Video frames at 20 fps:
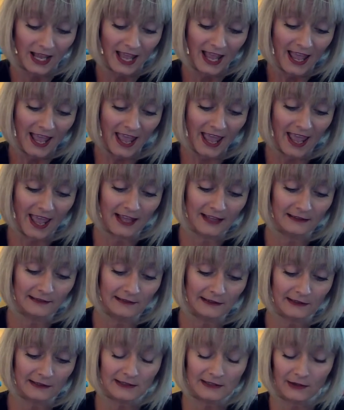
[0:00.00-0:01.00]
And
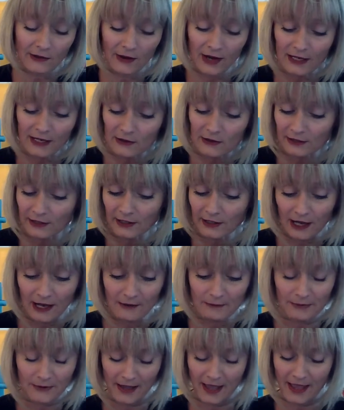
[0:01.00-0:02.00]
so I looked it
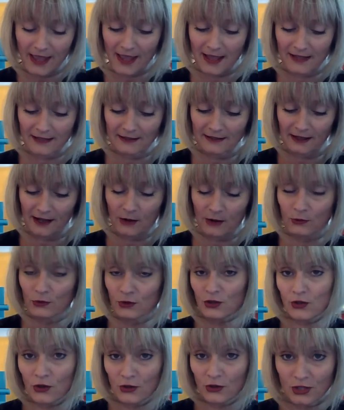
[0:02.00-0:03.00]
up, and I was
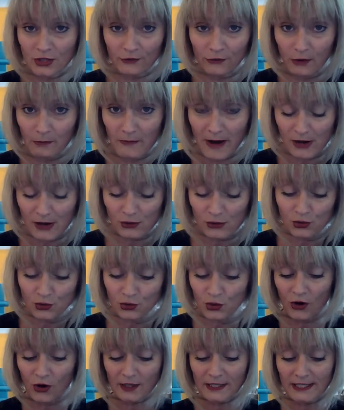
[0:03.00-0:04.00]
searching for Merrell
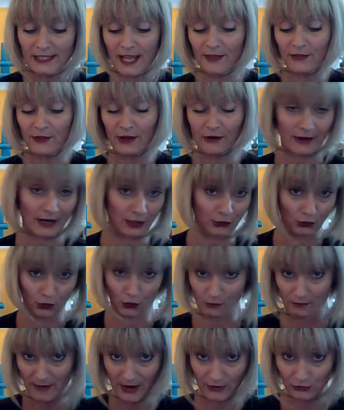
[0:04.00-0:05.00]
stocks, and there are no
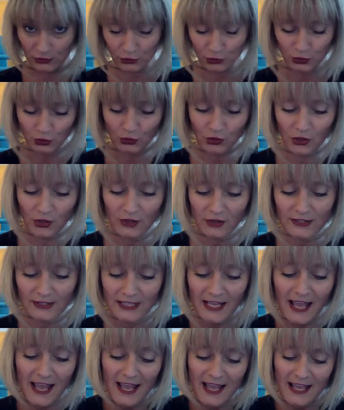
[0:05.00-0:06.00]
Merrell stocks.
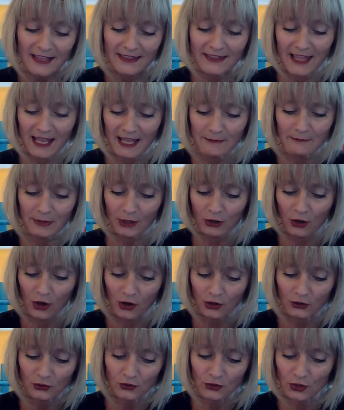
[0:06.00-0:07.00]
They
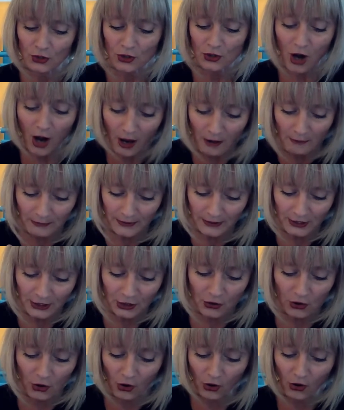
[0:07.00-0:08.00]
belong to a company
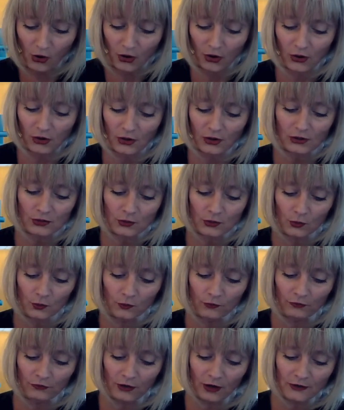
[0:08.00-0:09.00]
called
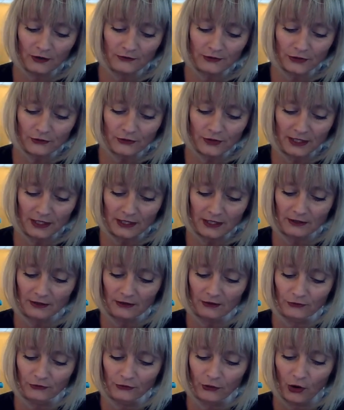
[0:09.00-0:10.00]
Wolverine
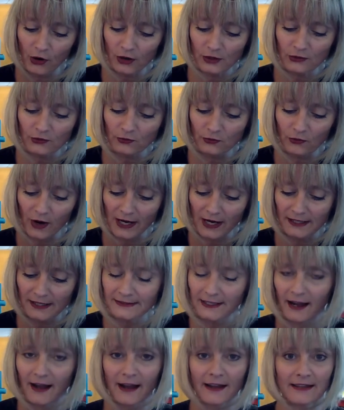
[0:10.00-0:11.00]

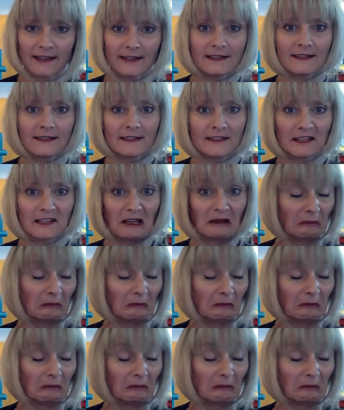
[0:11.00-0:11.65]
Worldwide Inc.